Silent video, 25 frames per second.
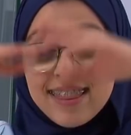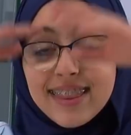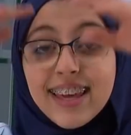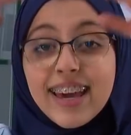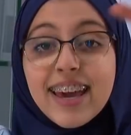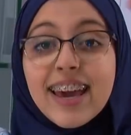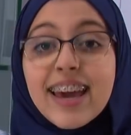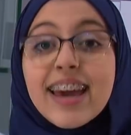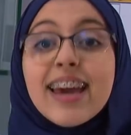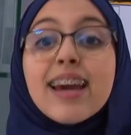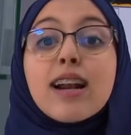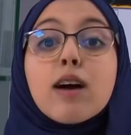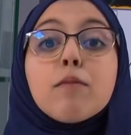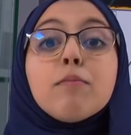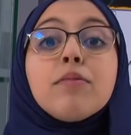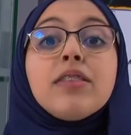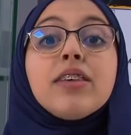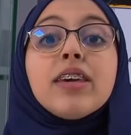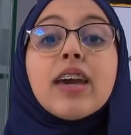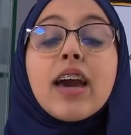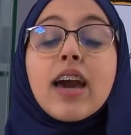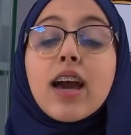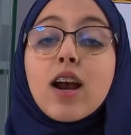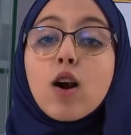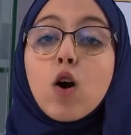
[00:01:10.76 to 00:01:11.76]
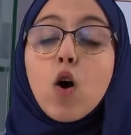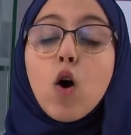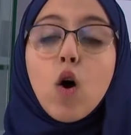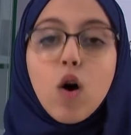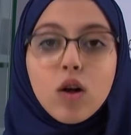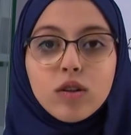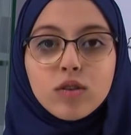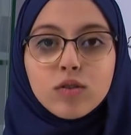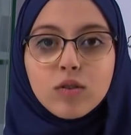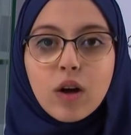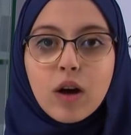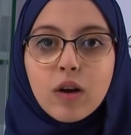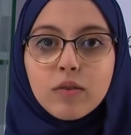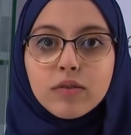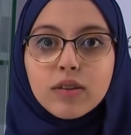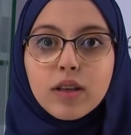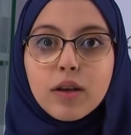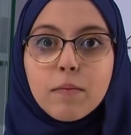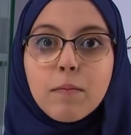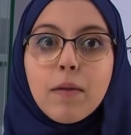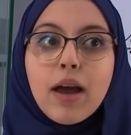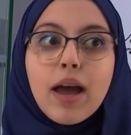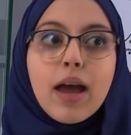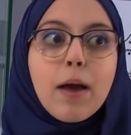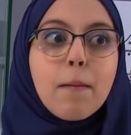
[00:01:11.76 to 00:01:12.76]
they heat up the air all around
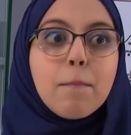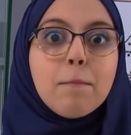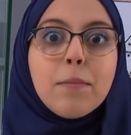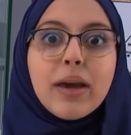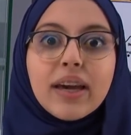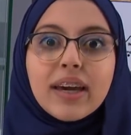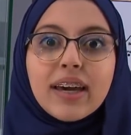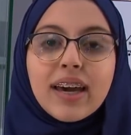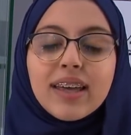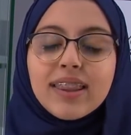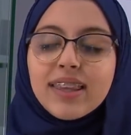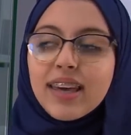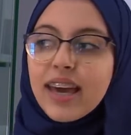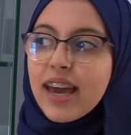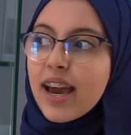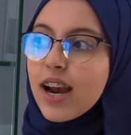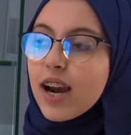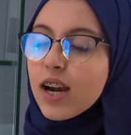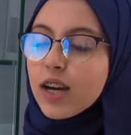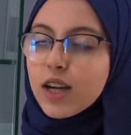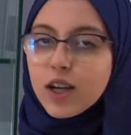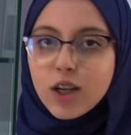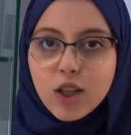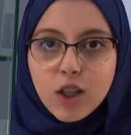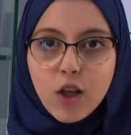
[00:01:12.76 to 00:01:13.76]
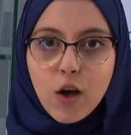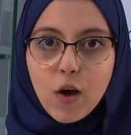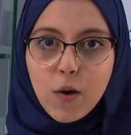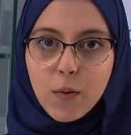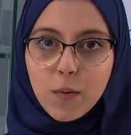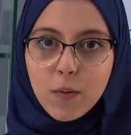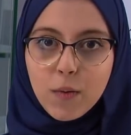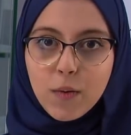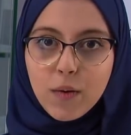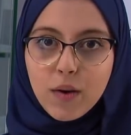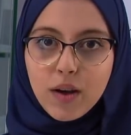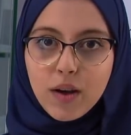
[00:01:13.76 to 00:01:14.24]
them, making the air glow.